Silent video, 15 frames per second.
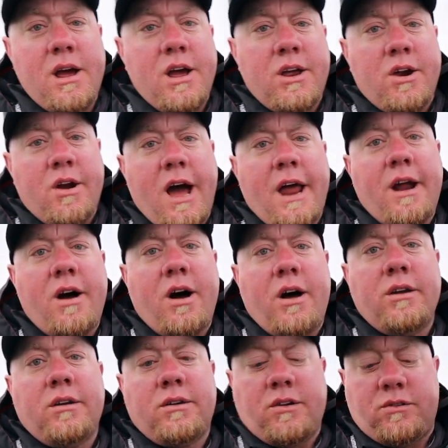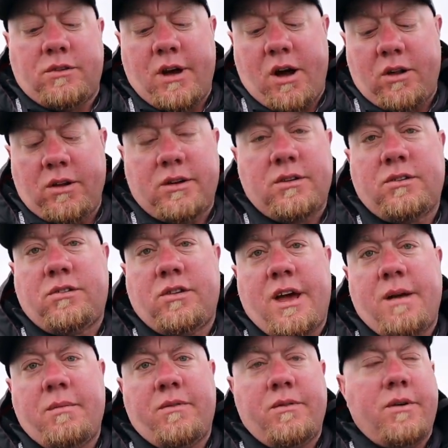you're not hunting, because they all look the
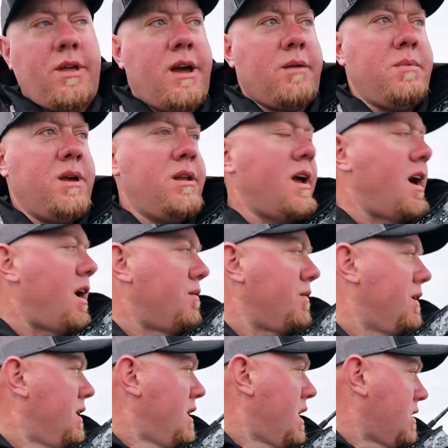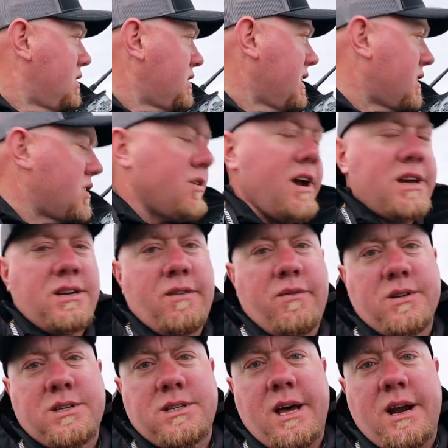same. If you're like me and you have 6 or 8
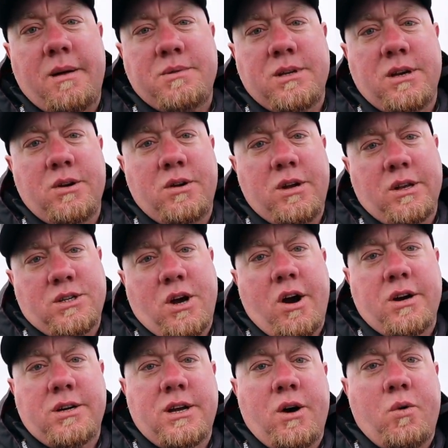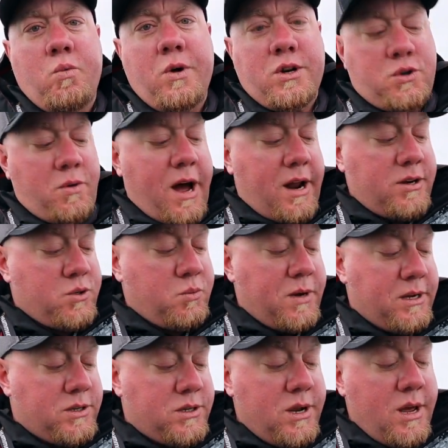different setups, and it's hard to tell which rod is
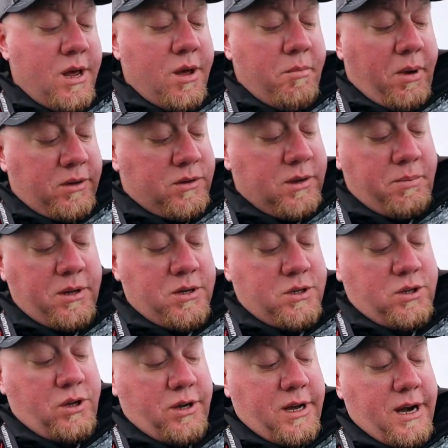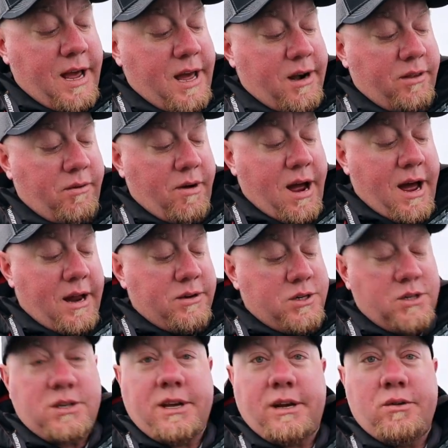which, by simply just looking ahead of the rod
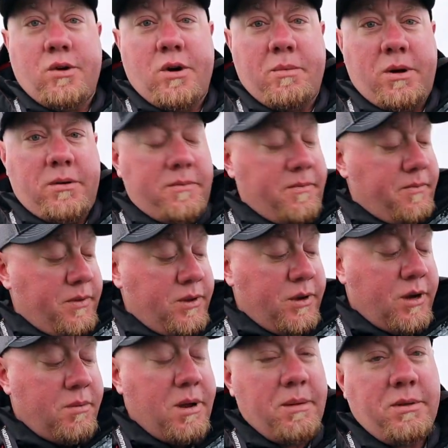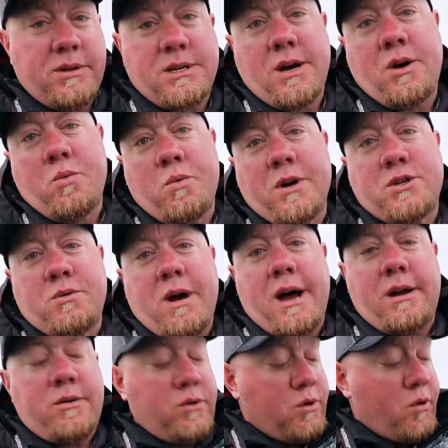just like normal, you're gonna be able to tell which
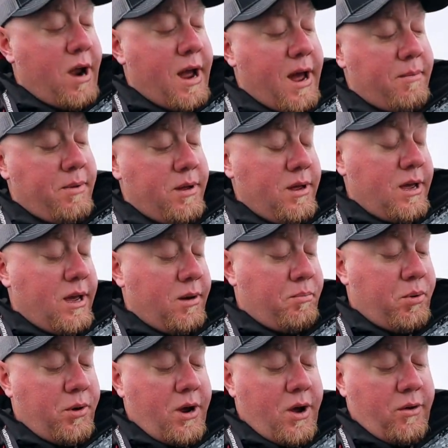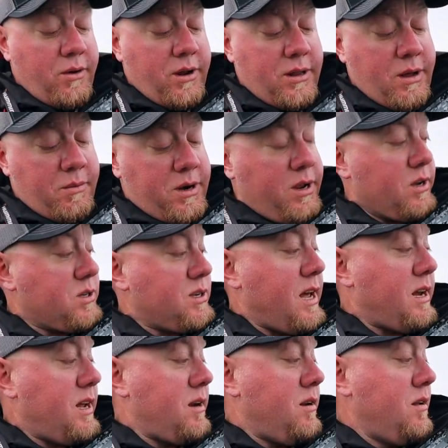rod to grab and to put out. And then when you
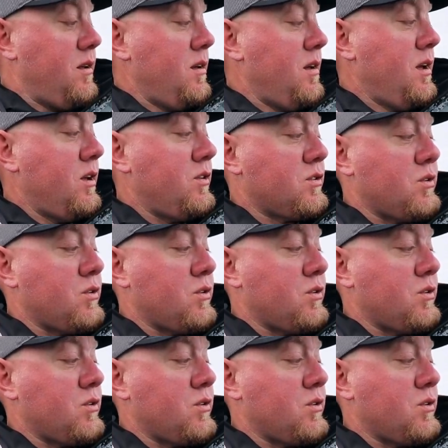extend it, just